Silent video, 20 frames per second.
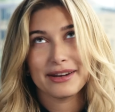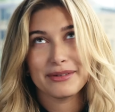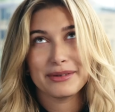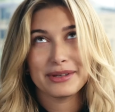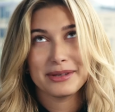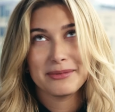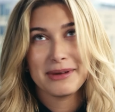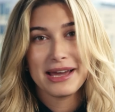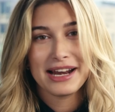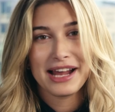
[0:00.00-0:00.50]
get
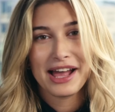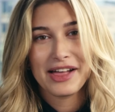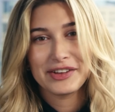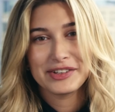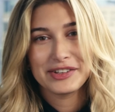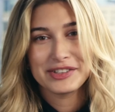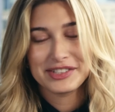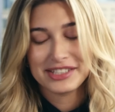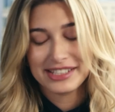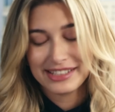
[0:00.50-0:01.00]
really bad
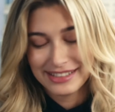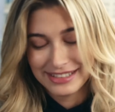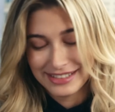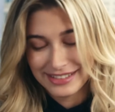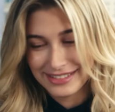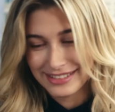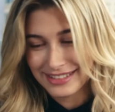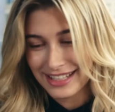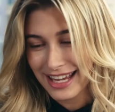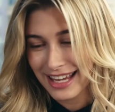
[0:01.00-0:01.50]

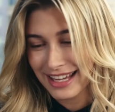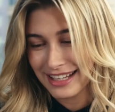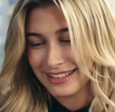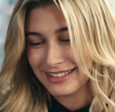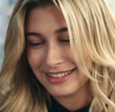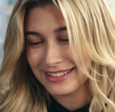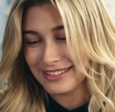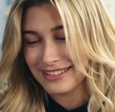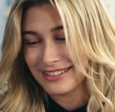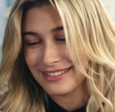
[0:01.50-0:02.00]
allergies,
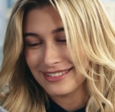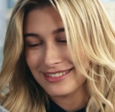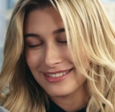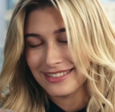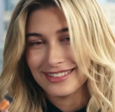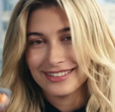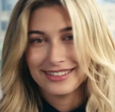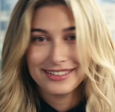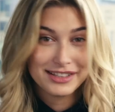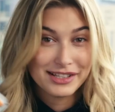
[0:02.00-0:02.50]
and
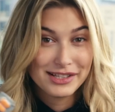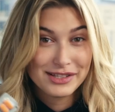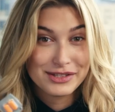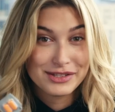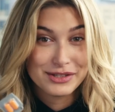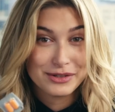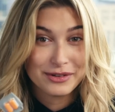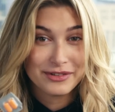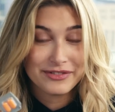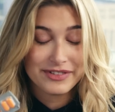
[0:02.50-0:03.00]

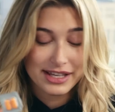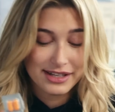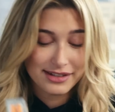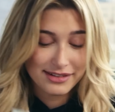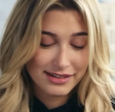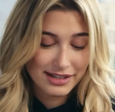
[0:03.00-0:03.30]
Sudafed